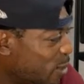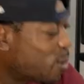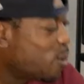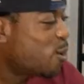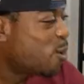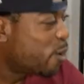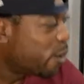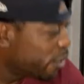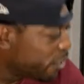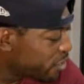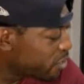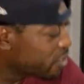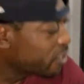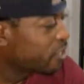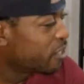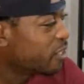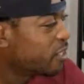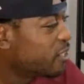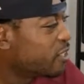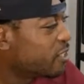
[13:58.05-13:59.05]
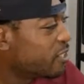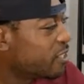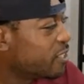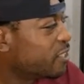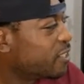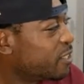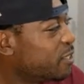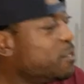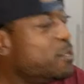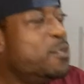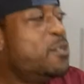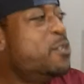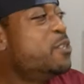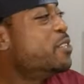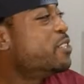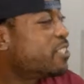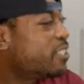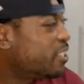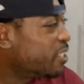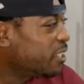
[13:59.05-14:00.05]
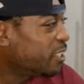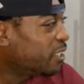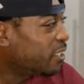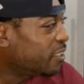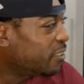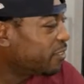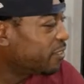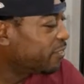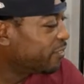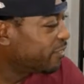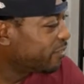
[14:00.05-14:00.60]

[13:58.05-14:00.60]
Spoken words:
Or you didn't think?